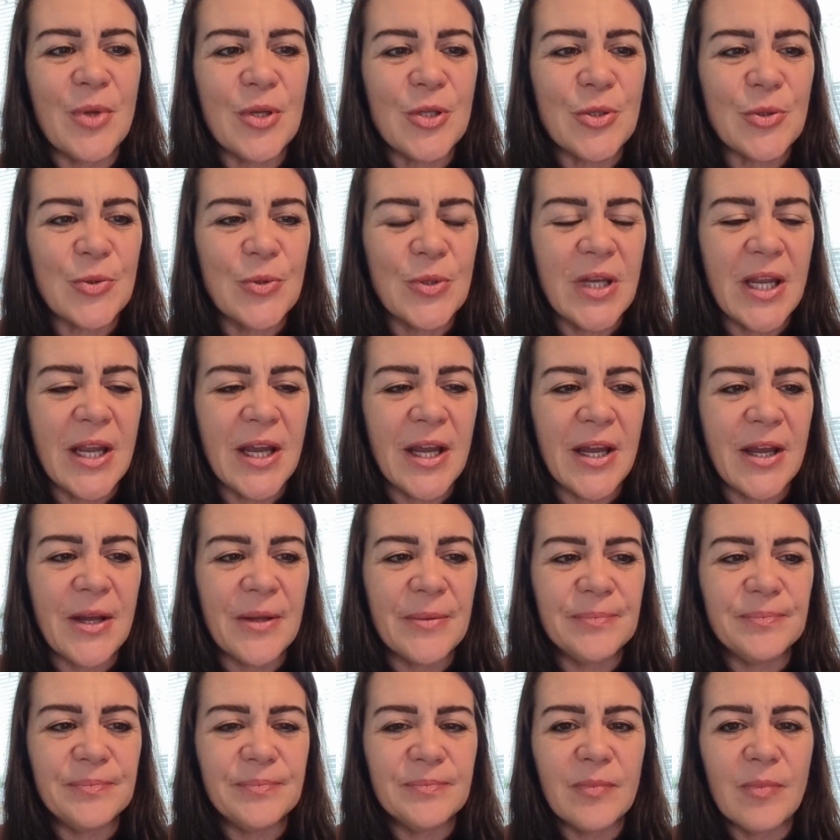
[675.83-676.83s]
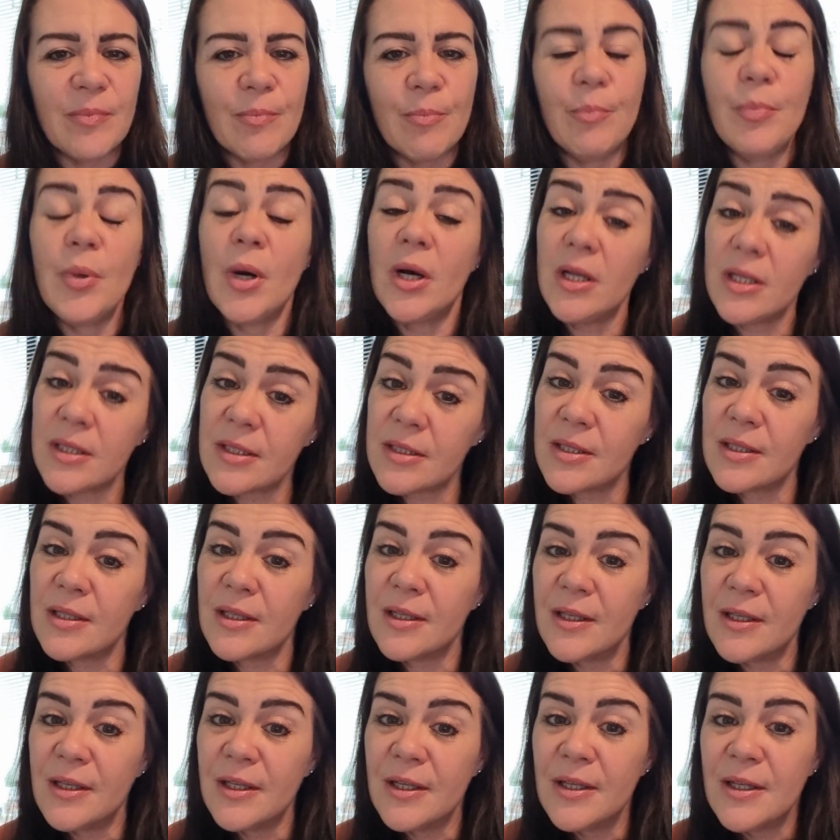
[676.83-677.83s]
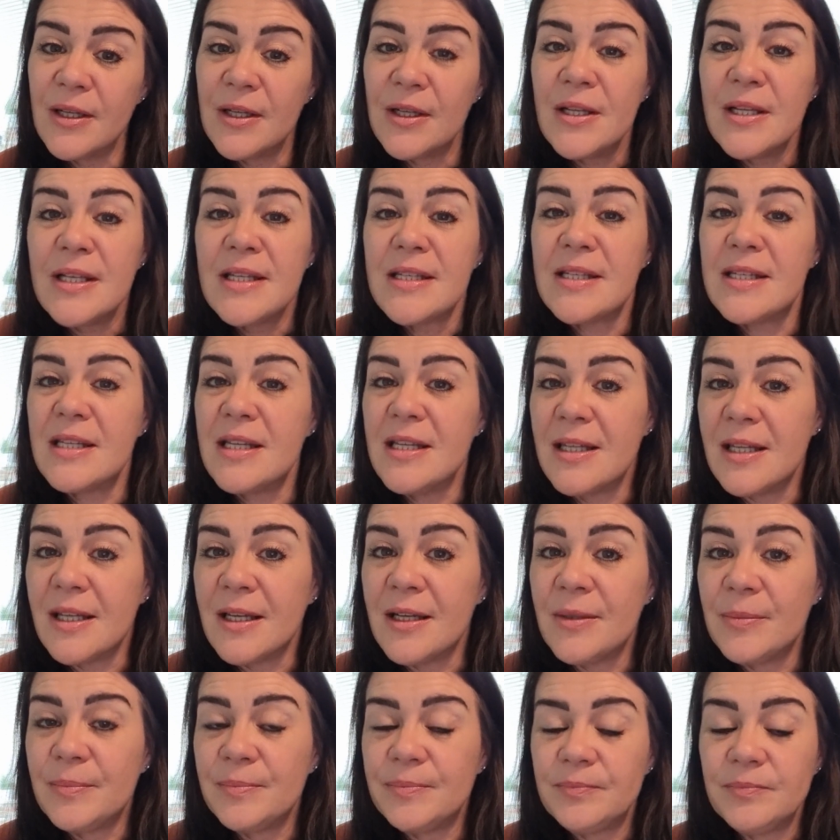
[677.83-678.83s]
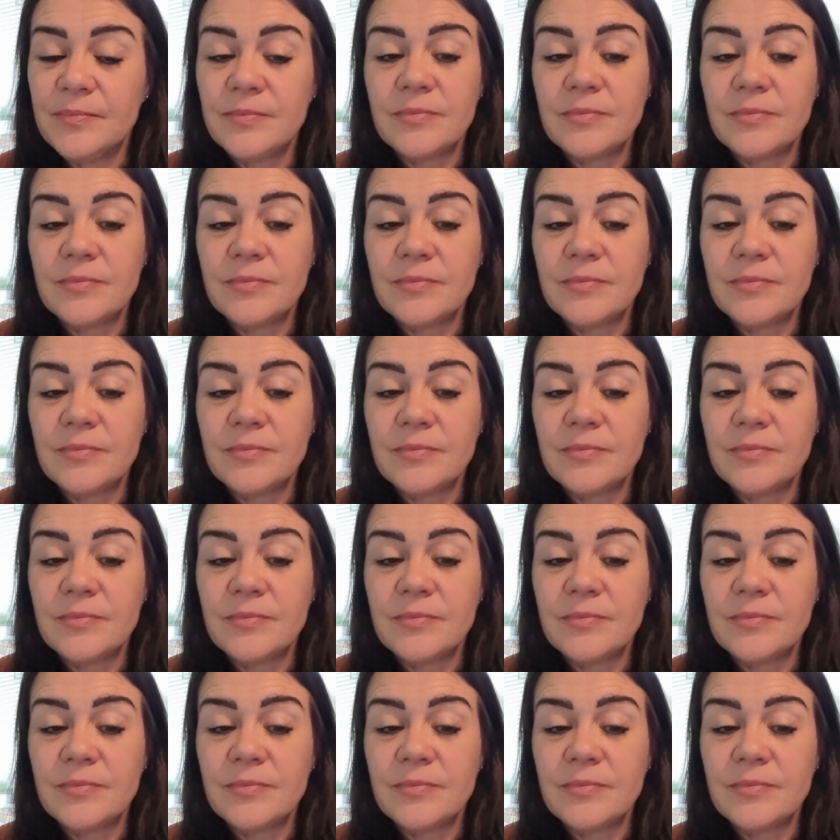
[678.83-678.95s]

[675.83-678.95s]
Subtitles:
So yeah, but saying that,